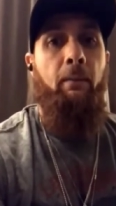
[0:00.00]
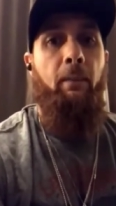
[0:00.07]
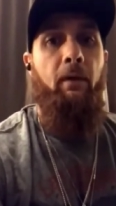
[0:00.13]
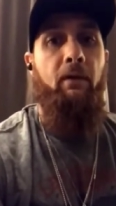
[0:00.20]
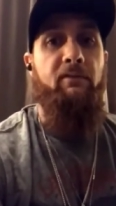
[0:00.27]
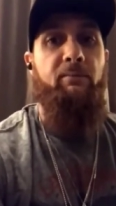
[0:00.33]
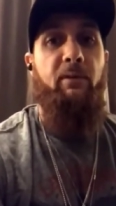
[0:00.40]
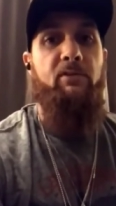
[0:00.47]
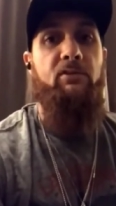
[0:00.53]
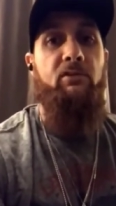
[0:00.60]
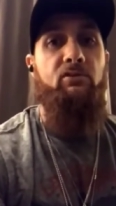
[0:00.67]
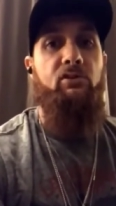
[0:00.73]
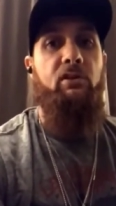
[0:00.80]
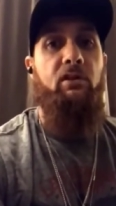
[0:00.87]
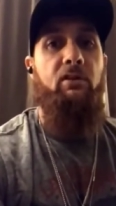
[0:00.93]
uh,
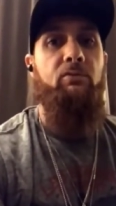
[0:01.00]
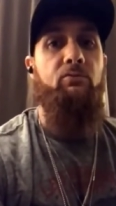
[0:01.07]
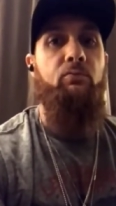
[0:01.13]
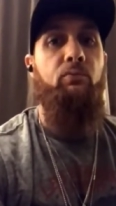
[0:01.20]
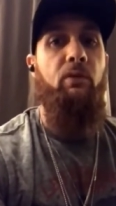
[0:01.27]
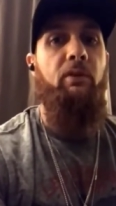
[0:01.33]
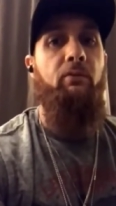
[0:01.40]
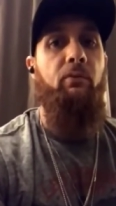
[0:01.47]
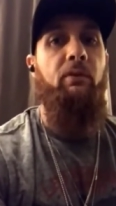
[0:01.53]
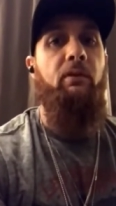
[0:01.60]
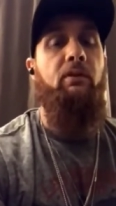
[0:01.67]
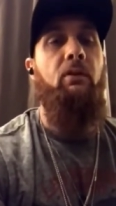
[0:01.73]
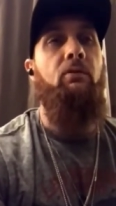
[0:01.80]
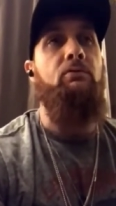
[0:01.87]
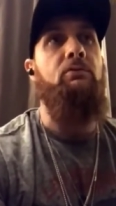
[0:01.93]
especially G. He was really, really
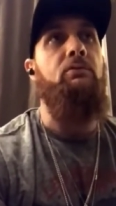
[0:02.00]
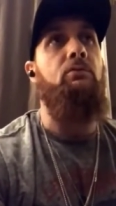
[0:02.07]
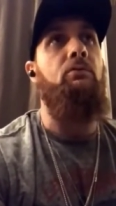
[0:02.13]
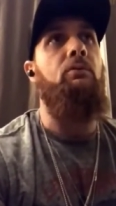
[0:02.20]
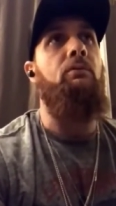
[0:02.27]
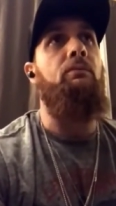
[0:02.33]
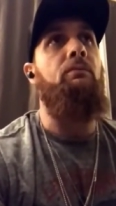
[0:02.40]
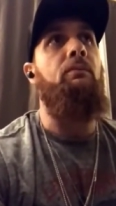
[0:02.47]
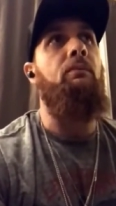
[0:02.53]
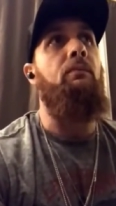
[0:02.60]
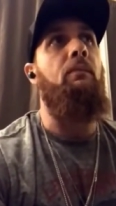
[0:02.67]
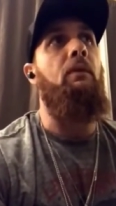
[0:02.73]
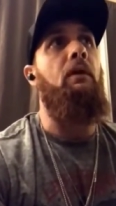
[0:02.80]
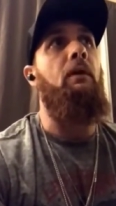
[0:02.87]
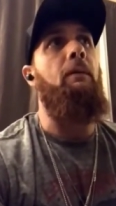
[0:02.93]
close to him.
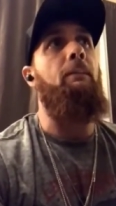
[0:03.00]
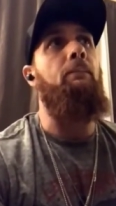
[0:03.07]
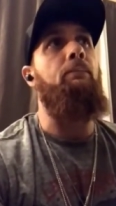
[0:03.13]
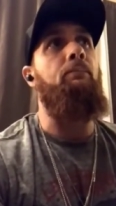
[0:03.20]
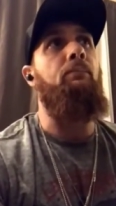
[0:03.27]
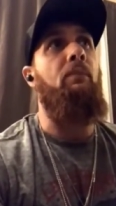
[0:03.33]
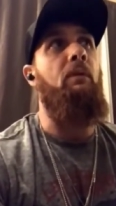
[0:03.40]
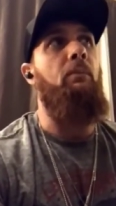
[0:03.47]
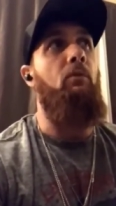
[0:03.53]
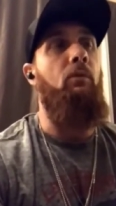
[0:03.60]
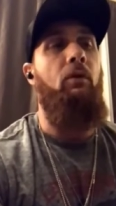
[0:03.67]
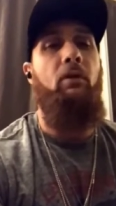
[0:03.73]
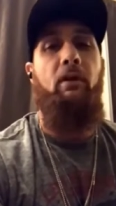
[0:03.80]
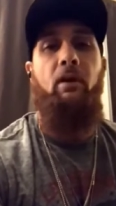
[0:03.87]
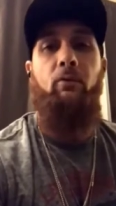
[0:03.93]
Um, but
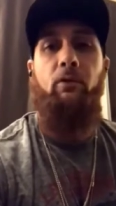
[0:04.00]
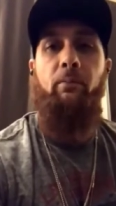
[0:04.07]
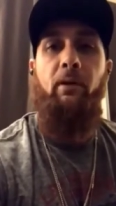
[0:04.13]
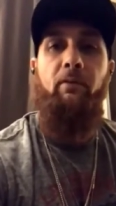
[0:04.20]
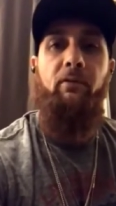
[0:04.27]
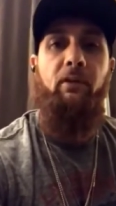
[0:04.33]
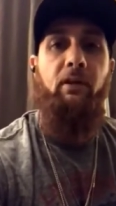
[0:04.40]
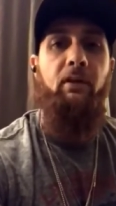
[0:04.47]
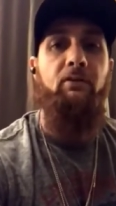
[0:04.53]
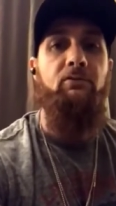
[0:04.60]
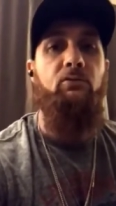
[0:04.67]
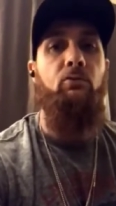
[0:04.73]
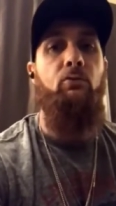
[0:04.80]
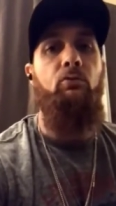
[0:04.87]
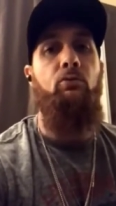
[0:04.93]
we hung out with him every day
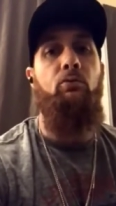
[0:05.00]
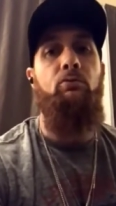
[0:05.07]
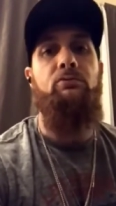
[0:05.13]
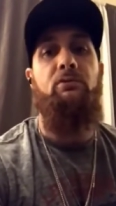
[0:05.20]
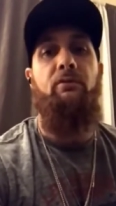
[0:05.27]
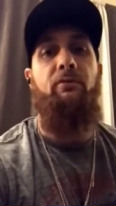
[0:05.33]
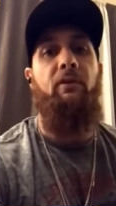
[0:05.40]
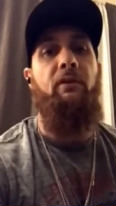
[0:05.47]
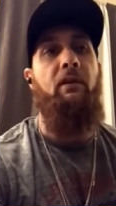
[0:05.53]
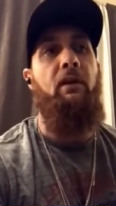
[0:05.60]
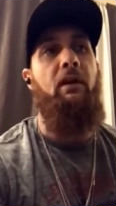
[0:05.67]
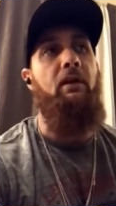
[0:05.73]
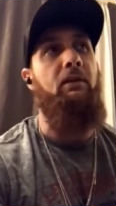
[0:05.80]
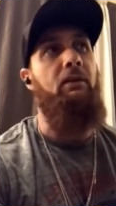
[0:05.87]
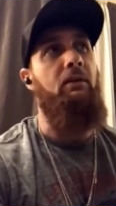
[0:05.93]
at school, stuff like
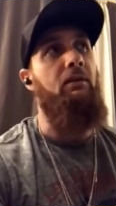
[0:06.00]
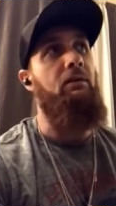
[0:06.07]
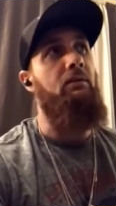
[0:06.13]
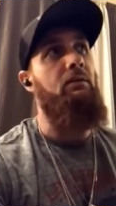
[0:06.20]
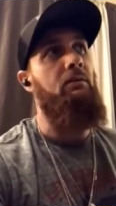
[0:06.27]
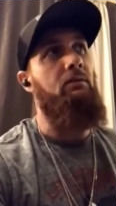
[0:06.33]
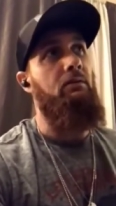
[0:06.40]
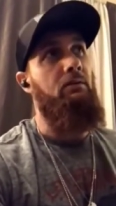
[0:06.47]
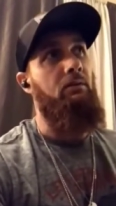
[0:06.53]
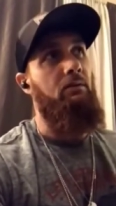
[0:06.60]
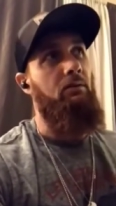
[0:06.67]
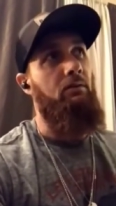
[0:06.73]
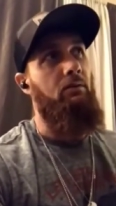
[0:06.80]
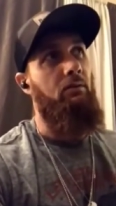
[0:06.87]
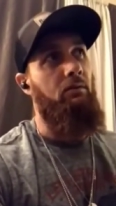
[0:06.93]
that. And
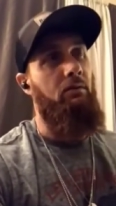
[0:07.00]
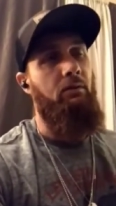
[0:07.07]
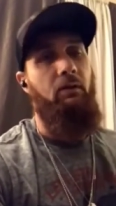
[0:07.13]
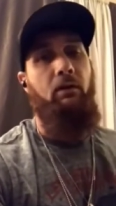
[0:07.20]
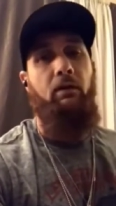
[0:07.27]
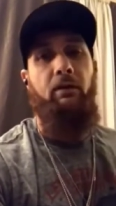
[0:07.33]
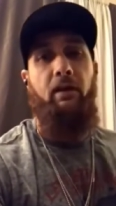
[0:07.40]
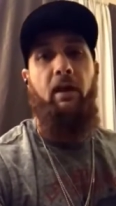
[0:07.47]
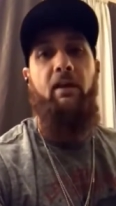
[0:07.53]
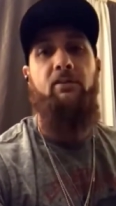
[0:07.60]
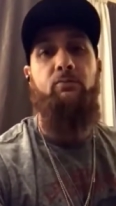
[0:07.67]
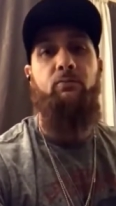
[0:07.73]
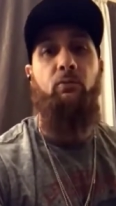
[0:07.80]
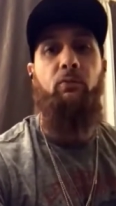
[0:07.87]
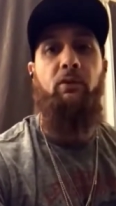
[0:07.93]
uh,
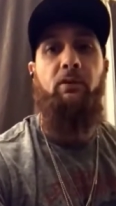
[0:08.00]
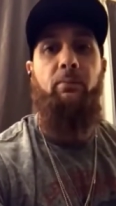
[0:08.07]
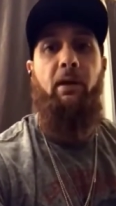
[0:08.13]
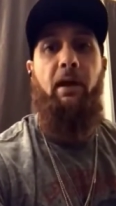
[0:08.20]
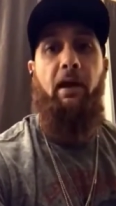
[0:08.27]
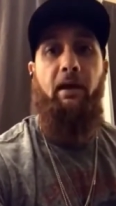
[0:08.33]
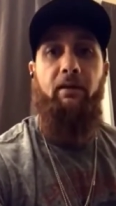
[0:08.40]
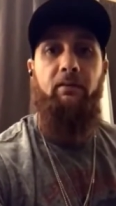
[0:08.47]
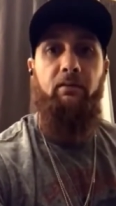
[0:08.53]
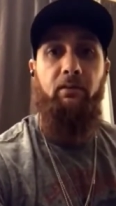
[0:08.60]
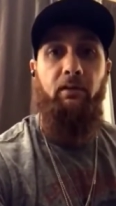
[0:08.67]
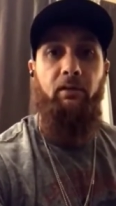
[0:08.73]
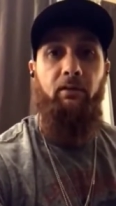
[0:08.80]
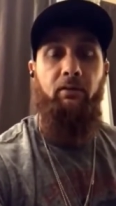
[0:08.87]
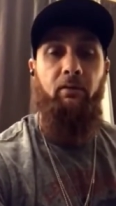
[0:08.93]
gangs were really bad
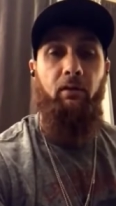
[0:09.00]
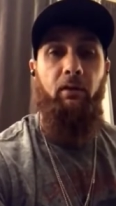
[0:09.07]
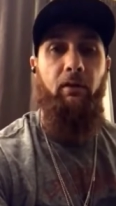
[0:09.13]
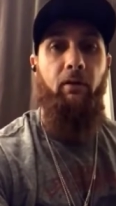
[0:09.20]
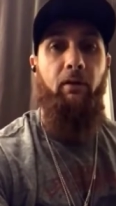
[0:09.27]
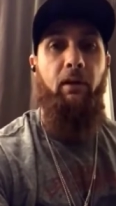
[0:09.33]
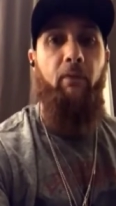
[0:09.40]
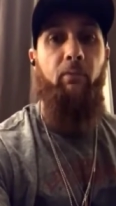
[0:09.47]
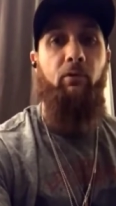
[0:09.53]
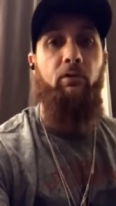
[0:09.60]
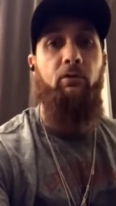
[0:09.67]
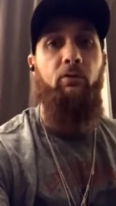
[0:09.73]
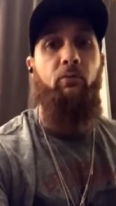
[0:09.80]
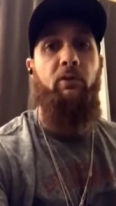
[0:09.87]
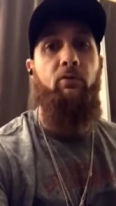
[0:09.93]
in in our
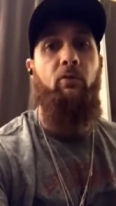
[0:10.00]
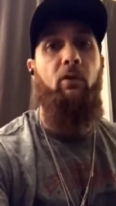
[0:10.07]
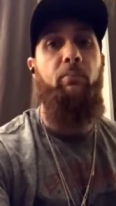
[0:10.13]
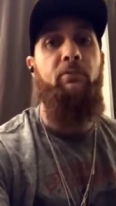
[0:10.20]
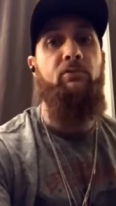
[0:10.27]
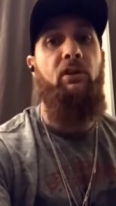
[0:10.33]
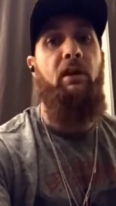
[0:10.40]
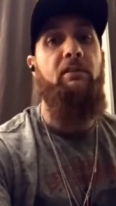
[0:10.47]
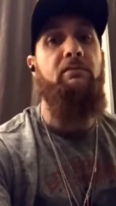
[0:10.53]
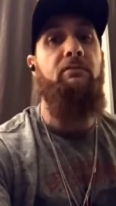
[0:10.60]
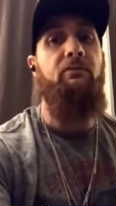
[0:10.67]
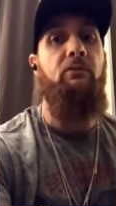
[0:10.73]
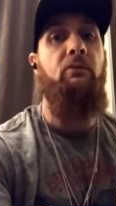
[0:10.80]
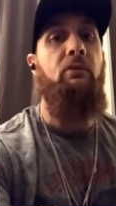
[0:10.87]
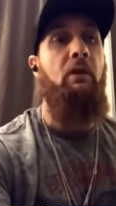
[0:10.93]
neighborhood that we grew up in
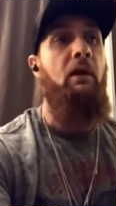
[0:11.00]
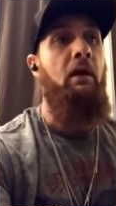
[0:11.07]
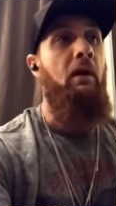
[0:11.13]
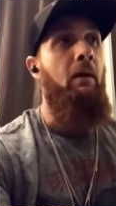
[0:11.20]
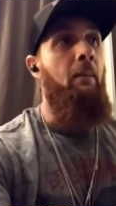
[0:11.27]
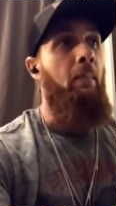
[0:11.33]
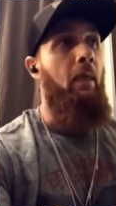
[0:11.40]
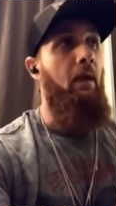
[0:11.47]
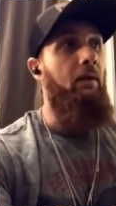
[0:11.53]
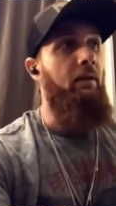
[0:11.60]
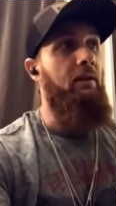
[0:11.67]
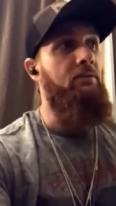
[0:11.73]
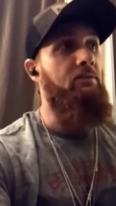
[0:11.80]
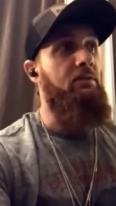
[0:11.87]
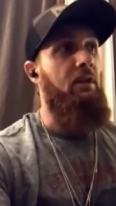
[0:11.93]
Jacksonville, and
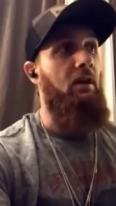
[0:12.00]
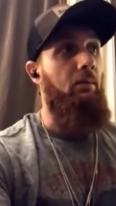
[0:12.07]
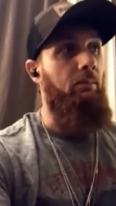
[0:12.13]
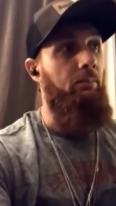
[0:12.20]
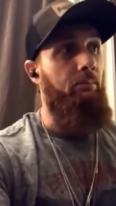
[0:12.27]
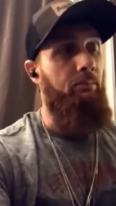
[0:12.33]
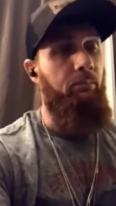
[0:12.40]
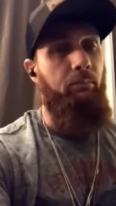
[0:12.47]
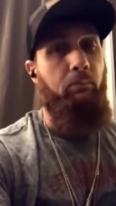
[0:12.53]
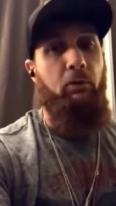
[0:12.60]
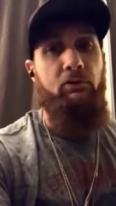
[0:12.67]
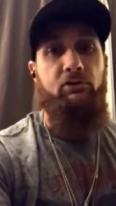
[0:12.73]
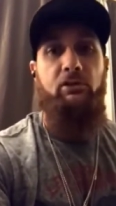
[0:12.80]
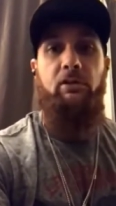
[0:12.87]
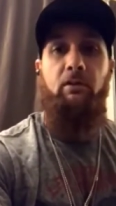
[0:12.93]
they just kept
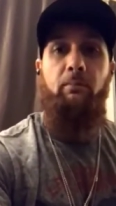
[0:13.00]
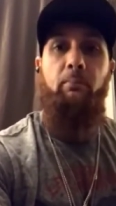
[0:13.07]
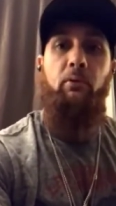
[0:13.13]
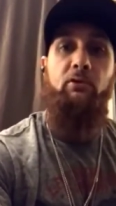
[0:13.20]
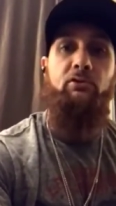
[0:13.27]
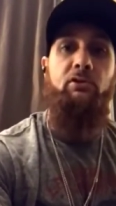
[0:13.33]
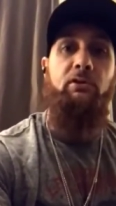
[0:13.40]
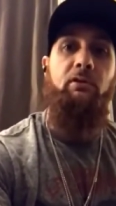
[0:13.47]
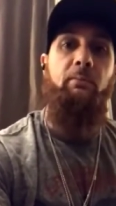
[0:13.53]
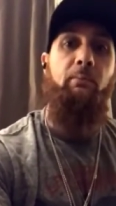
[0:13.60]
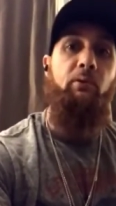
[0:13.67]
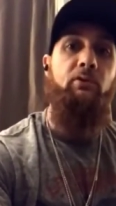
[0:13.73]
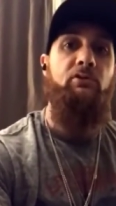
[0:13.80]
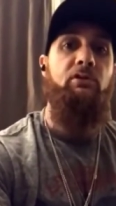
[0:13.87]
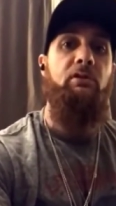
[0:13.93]
pushing and pushing
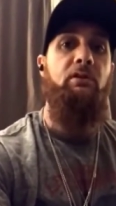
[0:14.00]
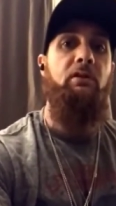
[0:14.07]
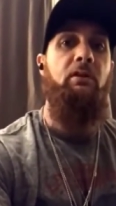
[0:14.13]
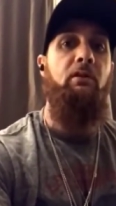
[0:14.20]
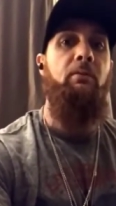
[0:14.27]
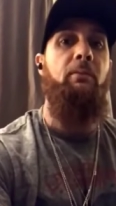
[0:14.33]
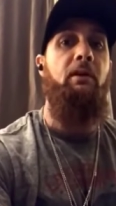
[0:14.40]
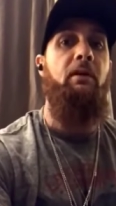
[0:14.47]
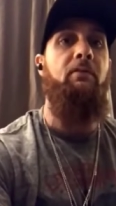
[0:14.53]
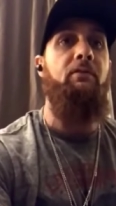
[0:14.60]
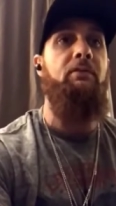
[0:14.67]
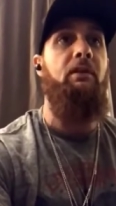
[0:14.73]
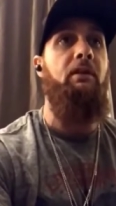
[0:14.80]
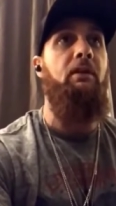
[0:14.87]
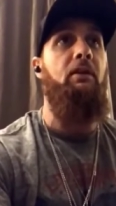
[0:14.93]
and pushing him and
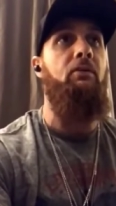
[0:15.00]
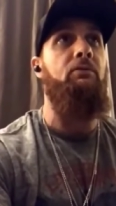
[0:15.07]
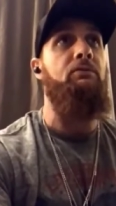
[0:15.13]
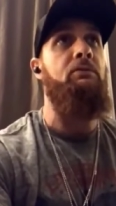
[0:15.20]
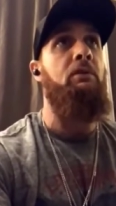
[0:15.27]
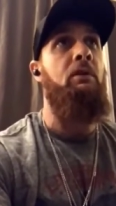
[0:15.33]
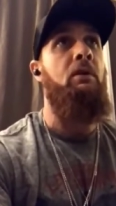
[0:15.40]
everything else